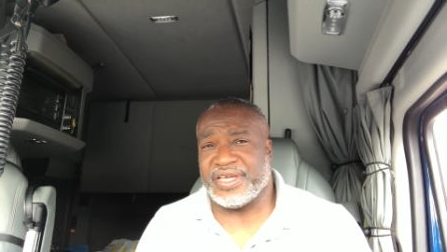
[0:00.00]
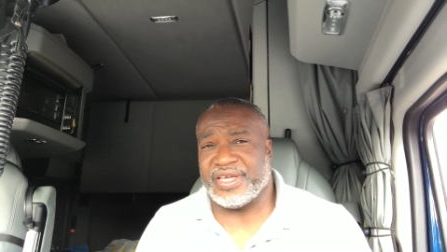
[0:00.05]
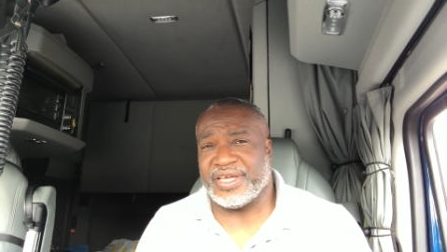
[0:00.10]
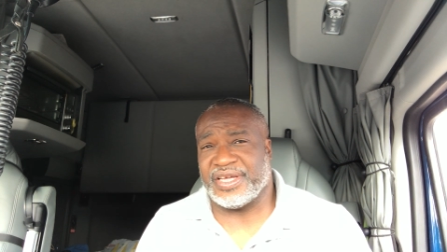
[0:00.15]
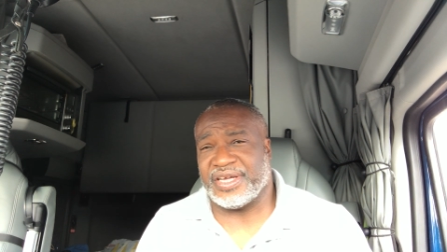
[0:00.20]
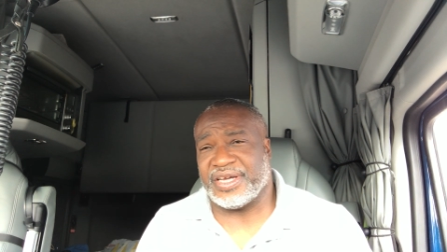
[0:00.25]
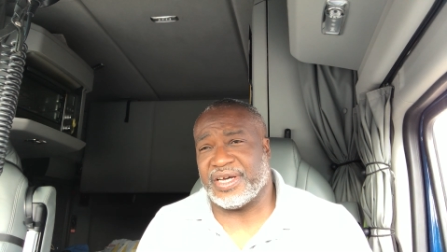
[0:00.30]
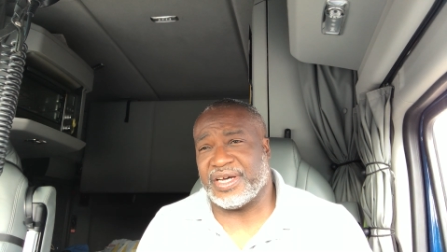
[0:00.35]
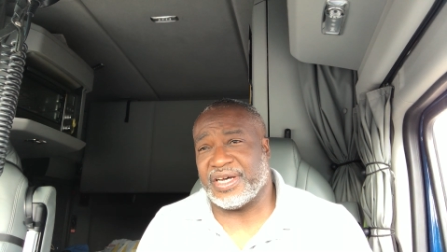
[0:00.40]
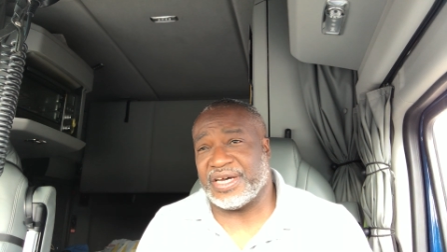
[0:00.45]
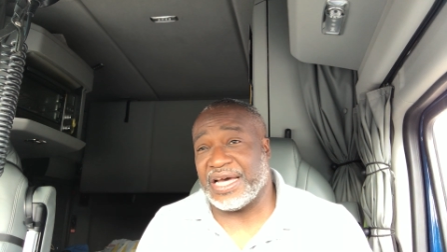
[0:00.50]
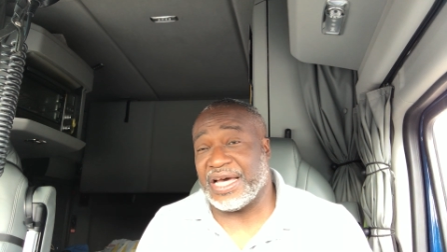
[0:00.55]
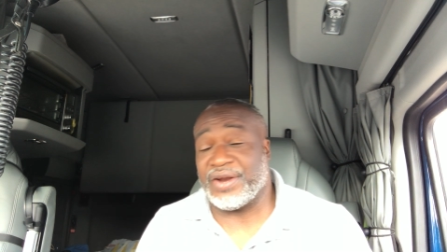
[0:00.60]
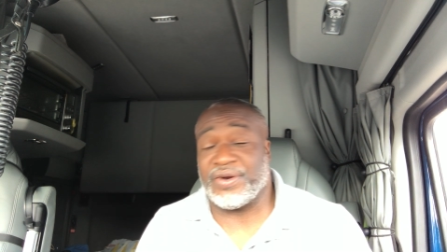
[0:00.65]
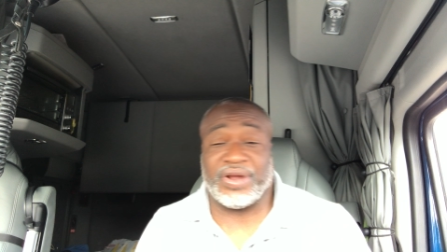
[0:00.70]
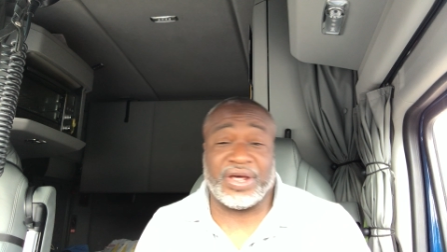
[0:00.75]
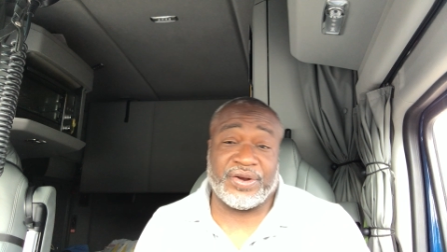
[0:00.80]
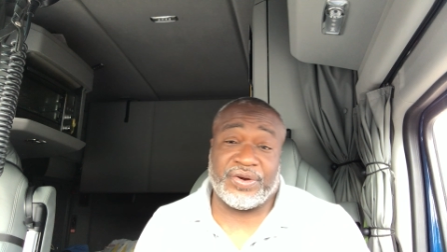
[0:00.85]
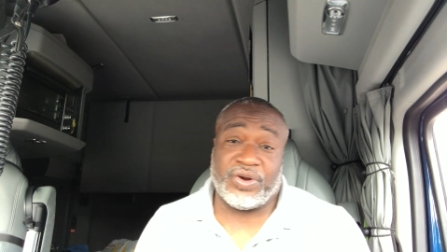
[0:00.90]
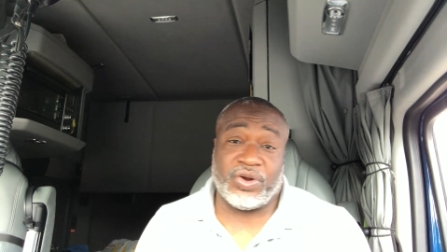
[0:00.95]
I
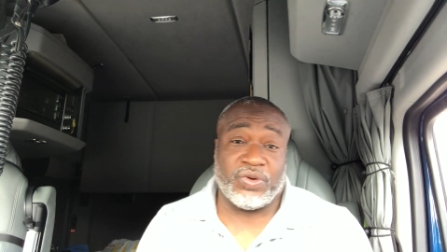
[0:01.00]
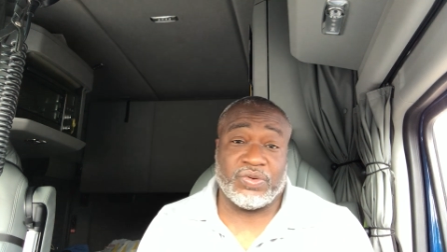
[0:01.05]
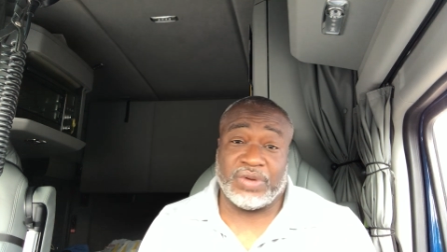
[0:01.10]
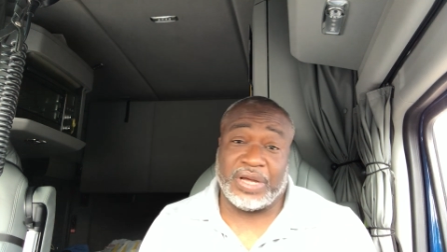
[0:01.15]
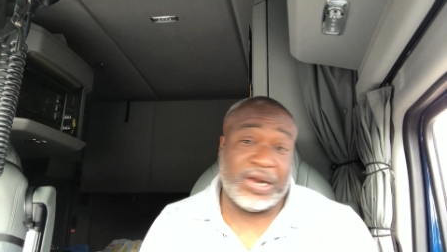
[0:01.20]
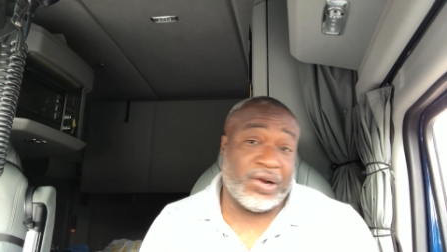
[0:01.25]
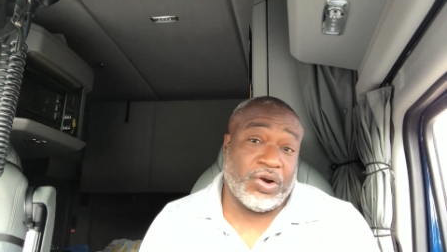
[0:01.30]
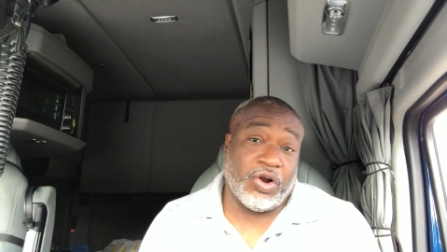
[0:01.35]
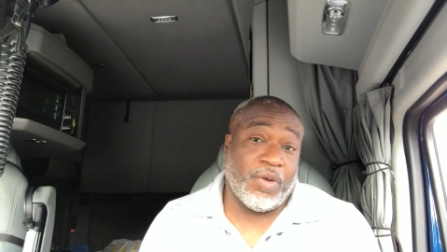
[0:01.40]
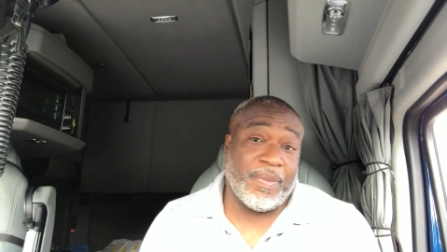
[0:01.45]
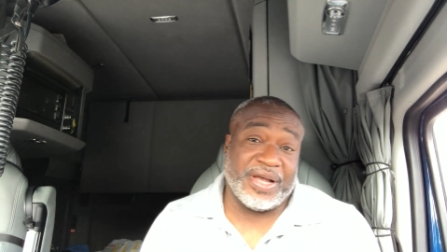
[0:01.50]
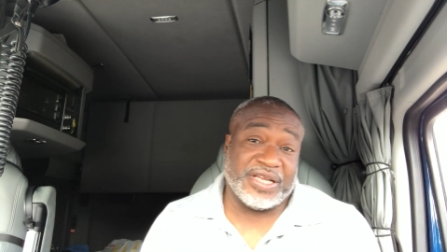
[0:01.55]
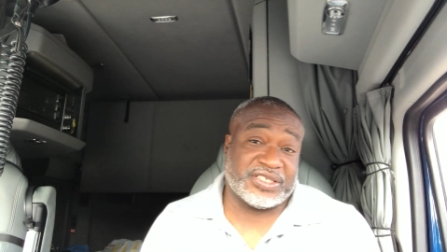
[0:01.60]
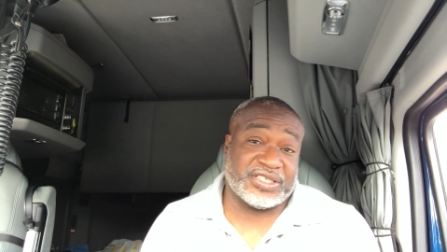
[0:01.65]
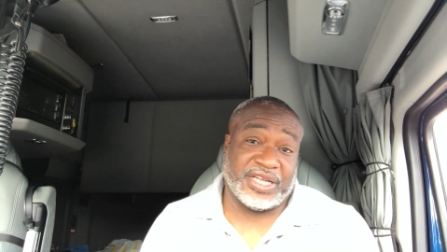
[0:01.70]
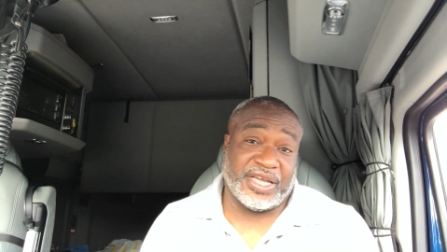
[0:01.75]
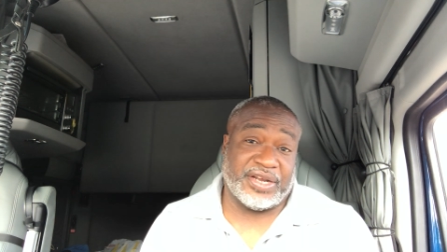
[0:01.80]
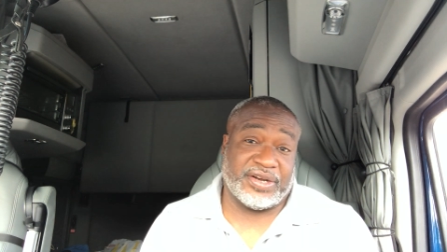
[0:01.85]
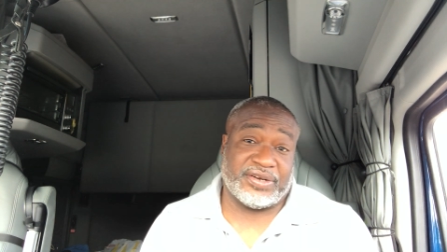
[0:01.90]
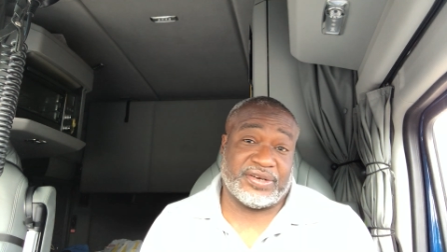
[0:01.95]
don't know. I don't know about
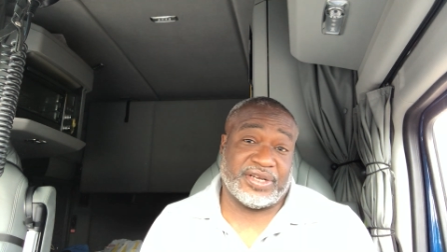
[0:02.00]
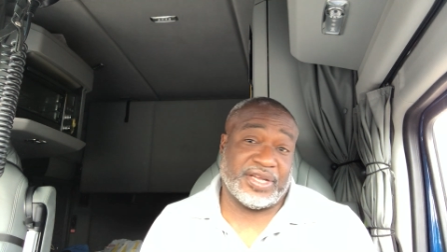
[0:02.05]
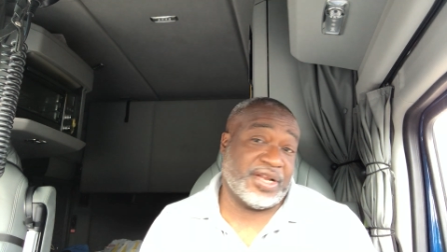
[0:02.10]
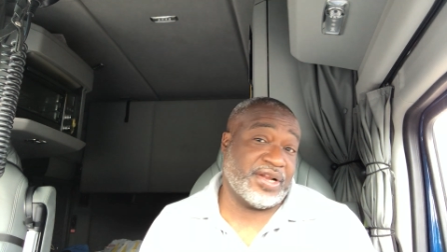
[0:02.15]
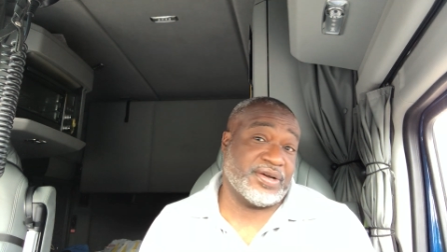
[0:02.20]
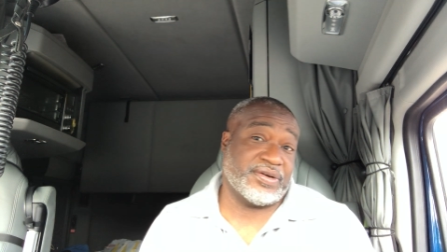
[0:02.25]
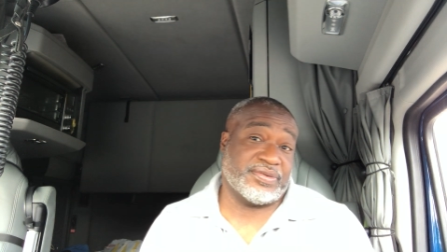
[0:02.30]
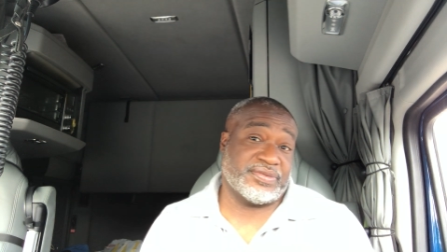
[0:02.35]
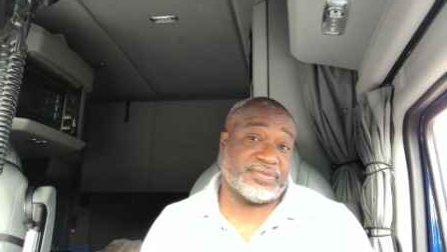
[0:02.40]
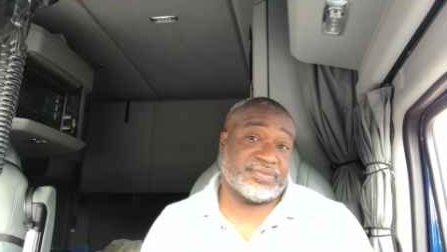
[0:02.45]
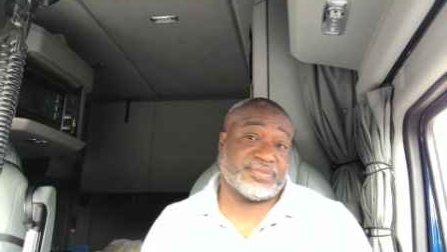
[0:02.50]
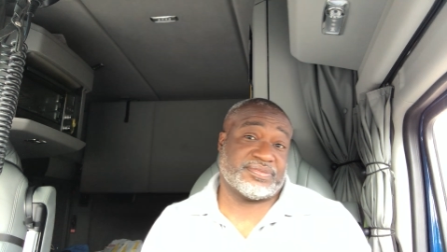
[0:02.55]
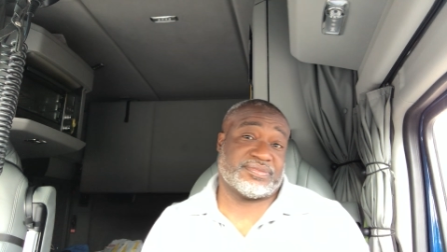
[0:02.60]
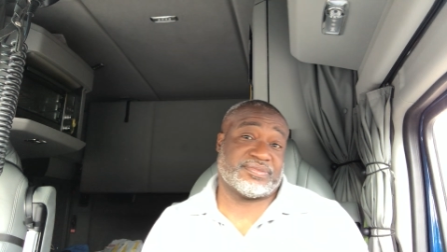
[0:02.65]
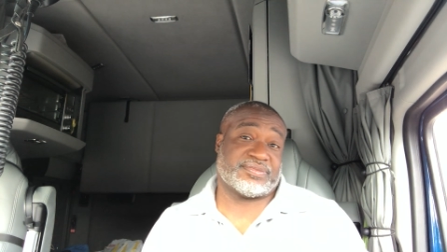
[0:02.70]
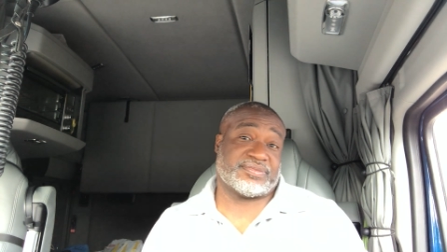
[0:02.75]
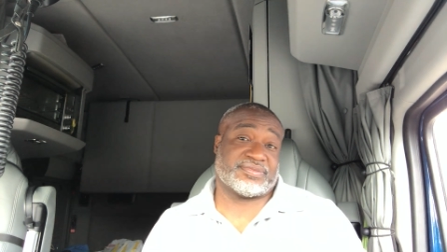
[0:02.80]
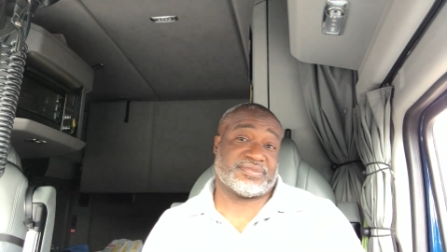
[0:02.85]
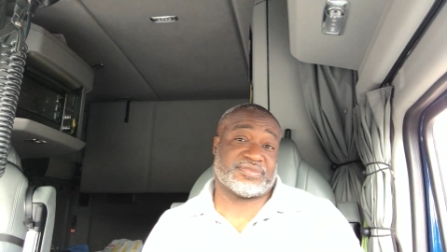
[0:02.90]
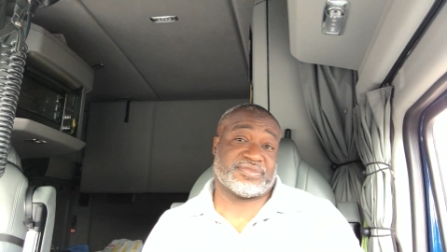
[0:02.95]
Schneider. I don't.
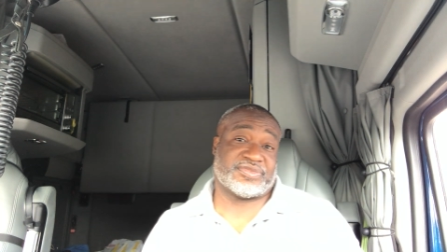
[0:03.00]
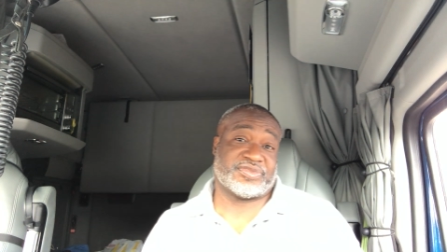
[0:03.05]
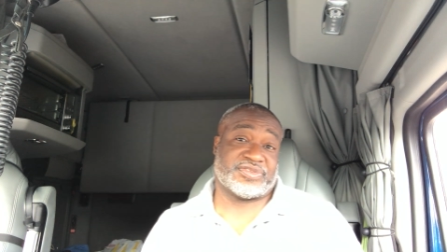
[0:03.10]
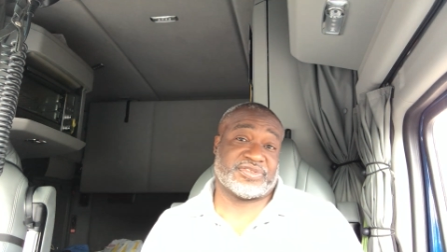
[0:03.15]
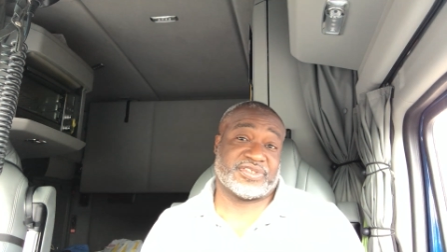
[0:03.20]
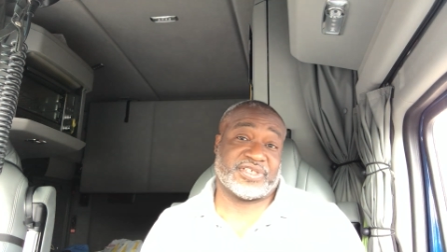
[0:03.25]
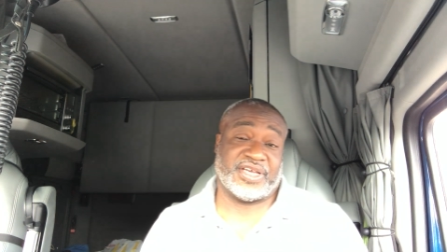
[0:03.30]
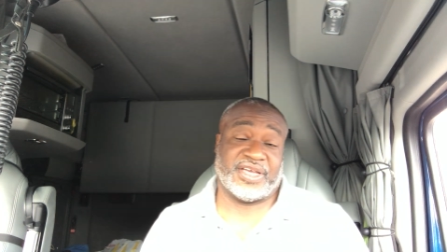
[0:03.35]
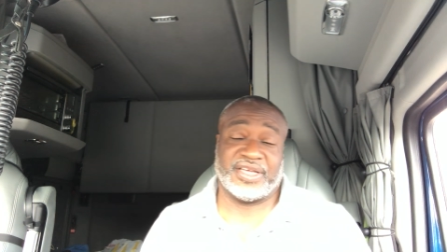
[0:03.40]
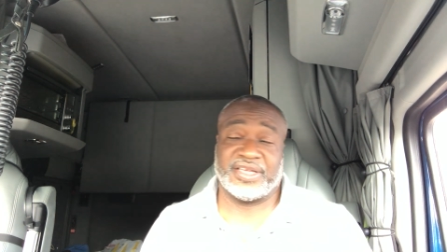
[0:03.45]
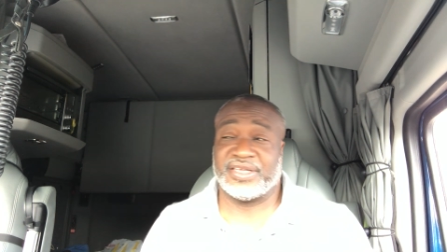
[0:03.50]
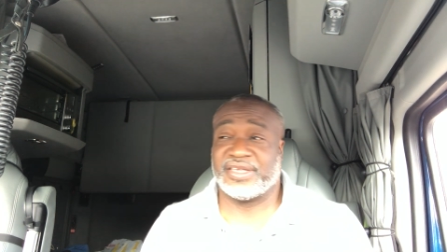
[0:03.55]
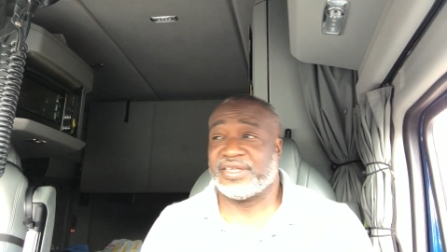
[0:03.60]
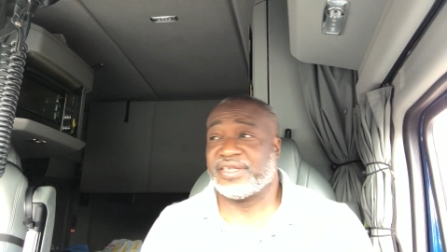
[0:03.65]
Okay.